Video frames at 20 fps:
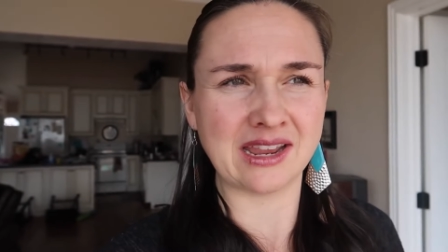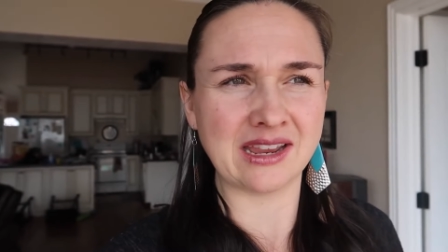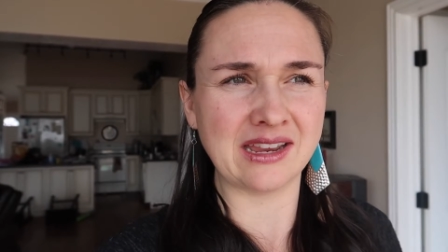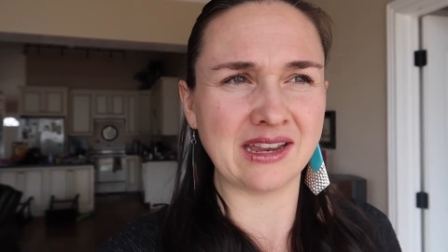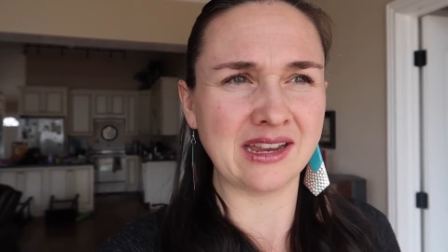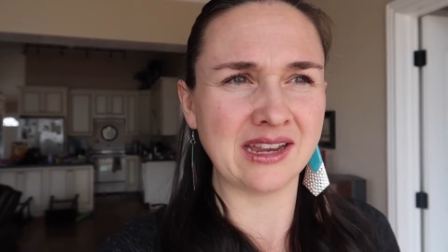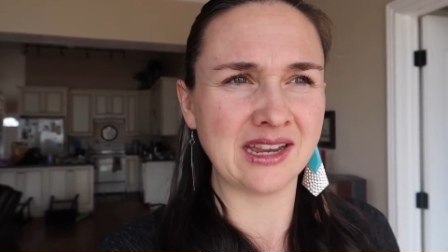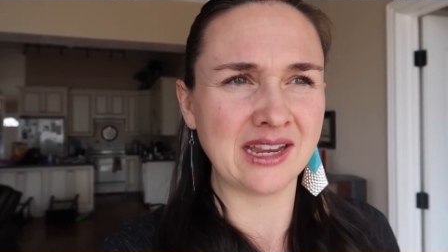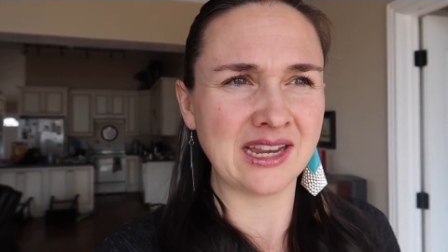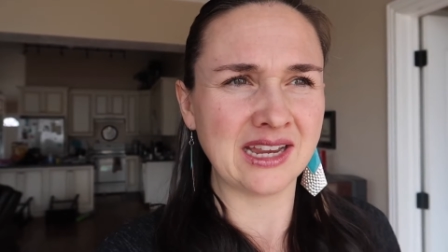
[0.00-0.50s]

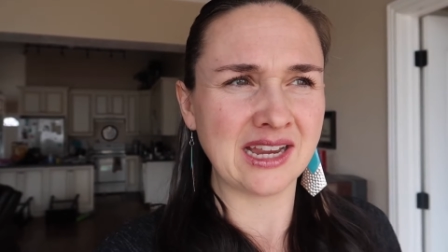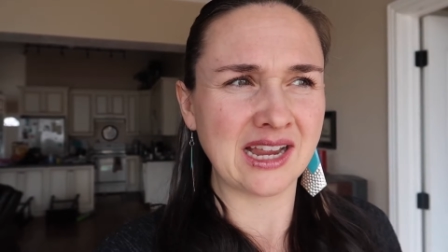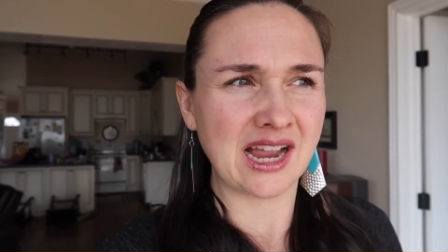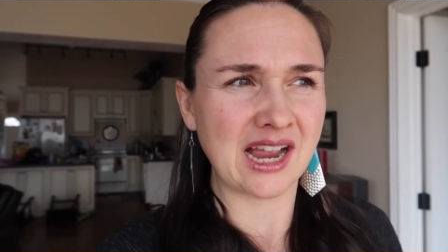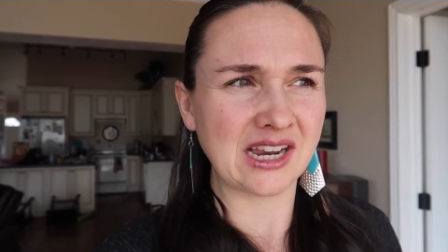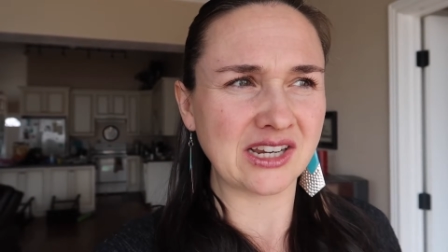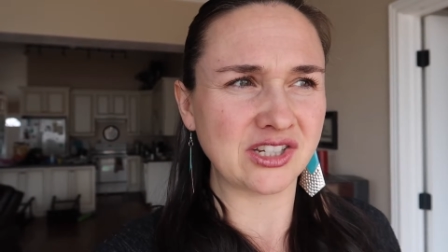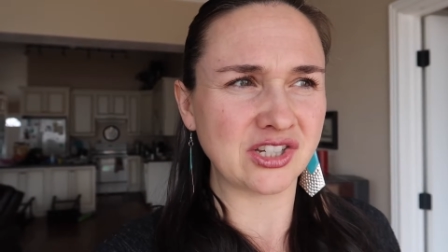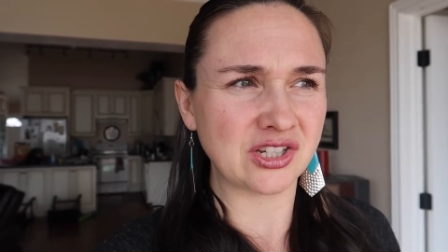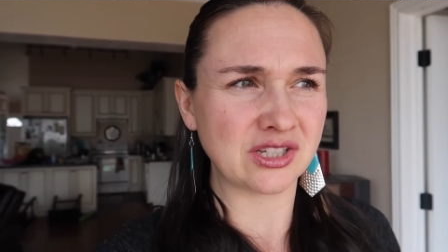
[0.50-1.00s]
I,
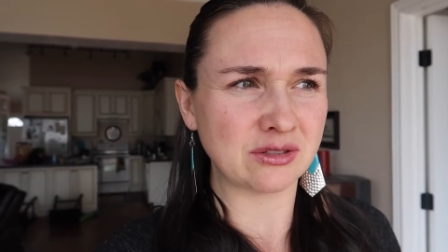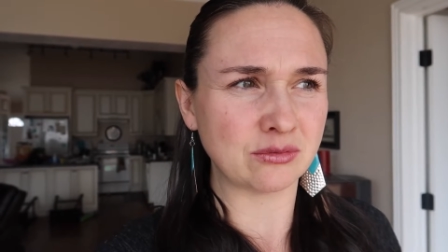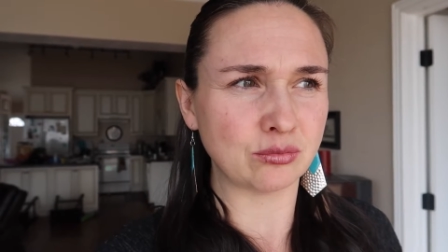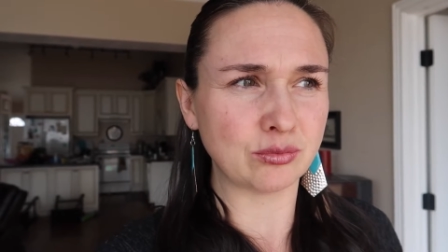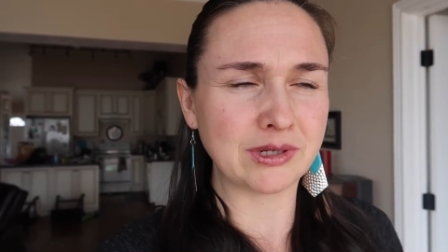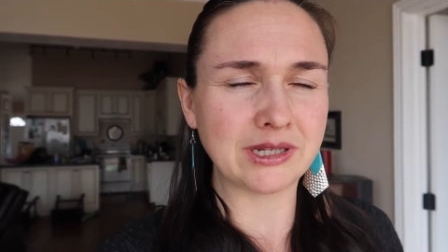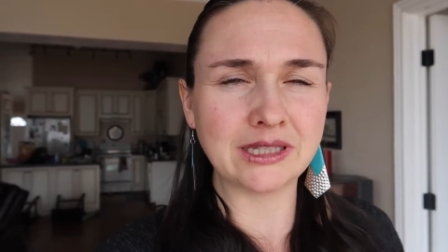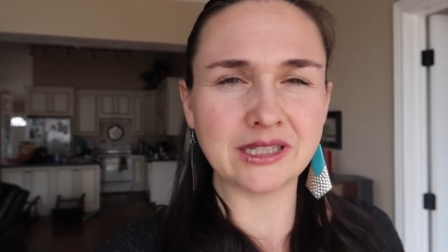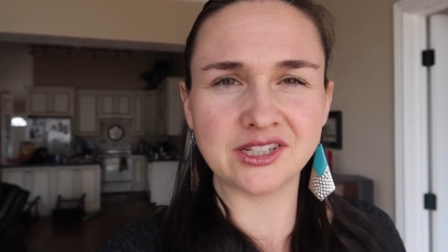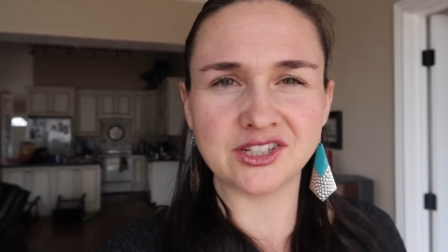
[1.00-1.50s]
I just
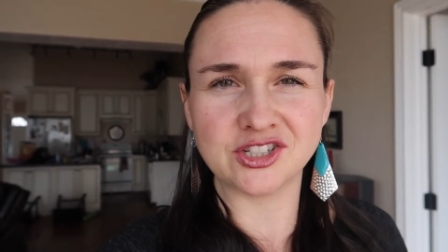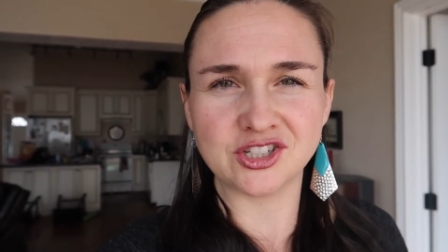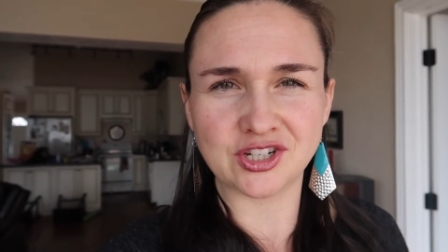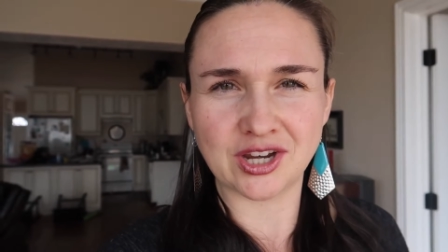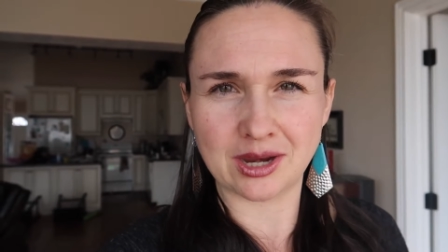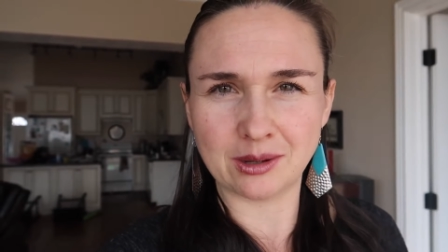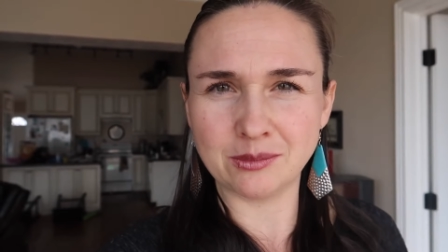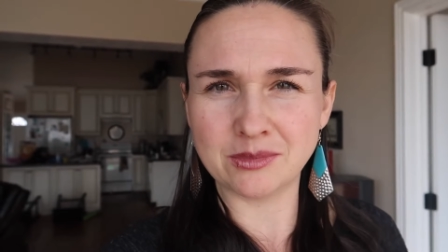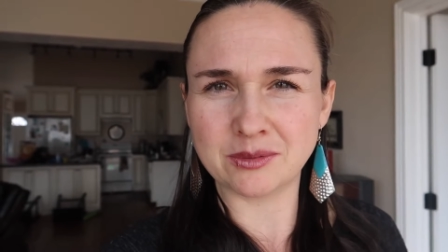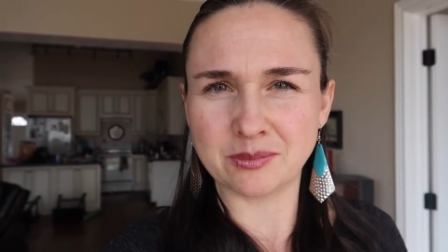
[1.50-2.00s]
really
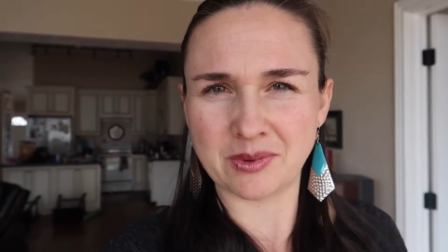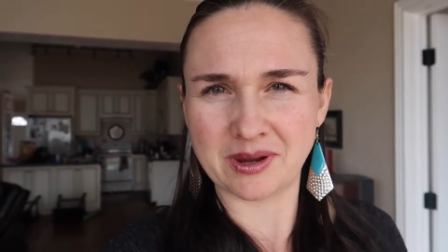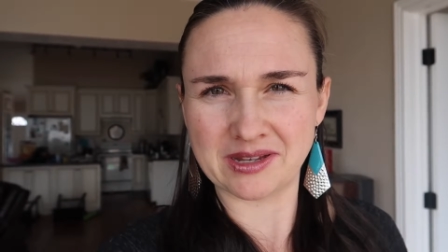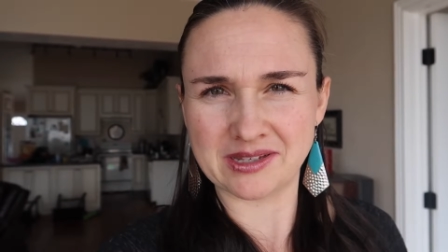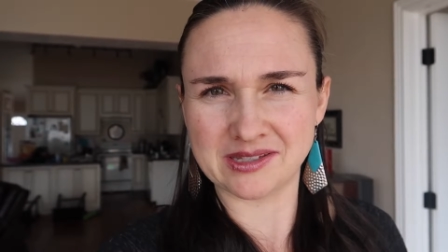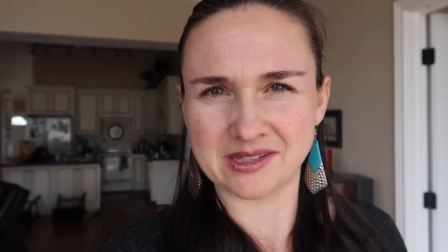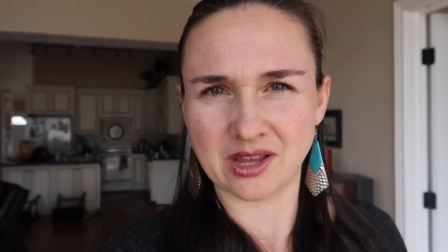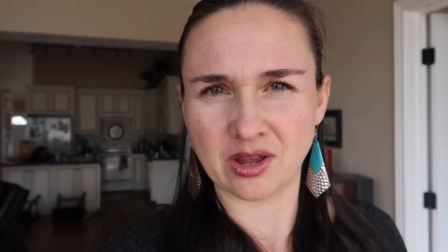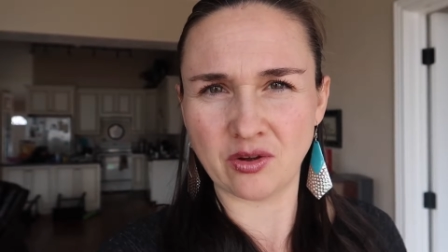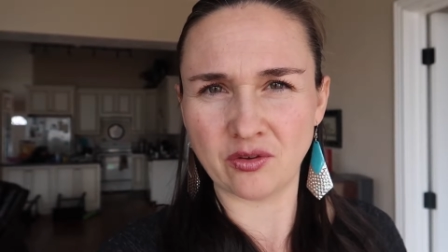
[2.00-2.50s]
shamed
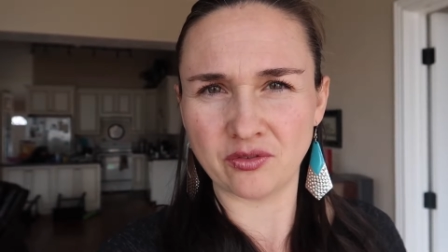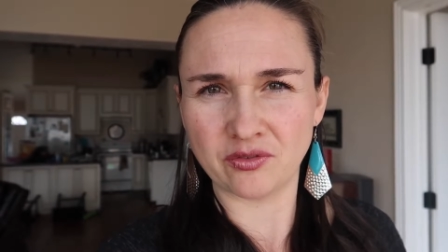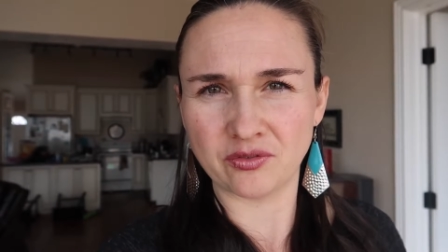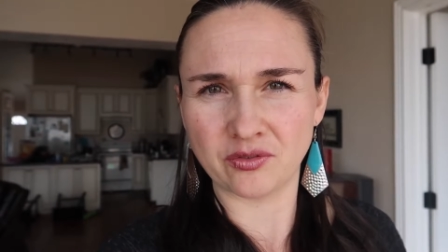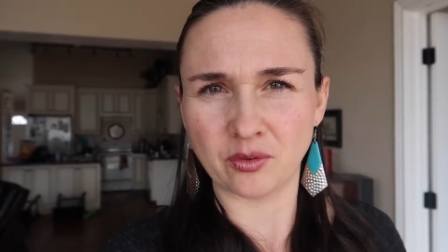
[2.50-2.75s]
myself